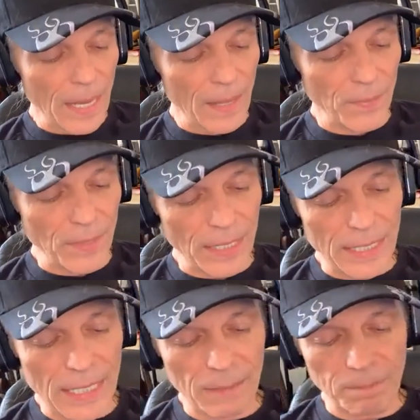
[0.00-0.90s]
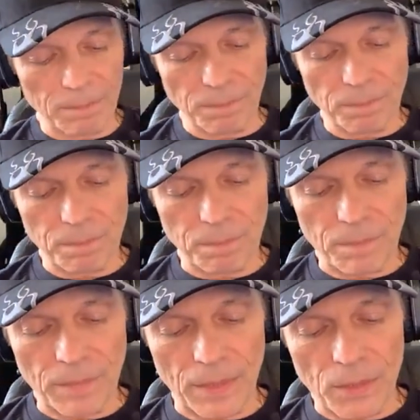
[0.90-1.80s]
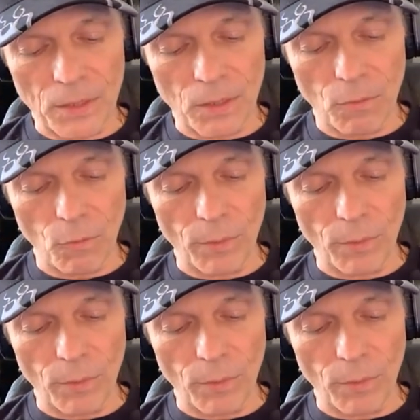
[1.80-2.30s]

And then, you know,